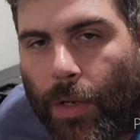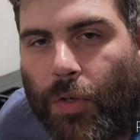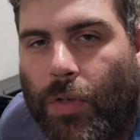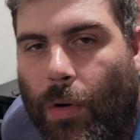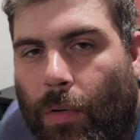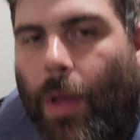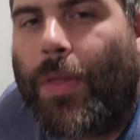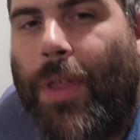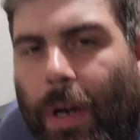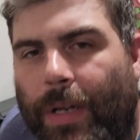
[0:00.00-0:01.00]
So
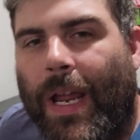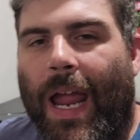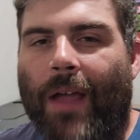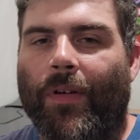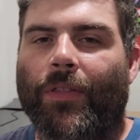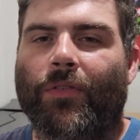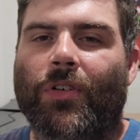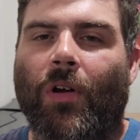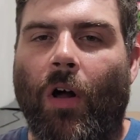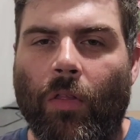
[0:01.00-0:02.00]
there you have it. Those
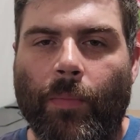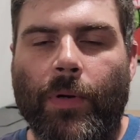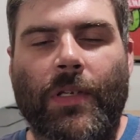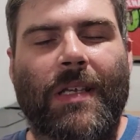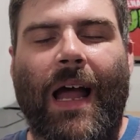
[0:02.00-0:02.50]
are all the books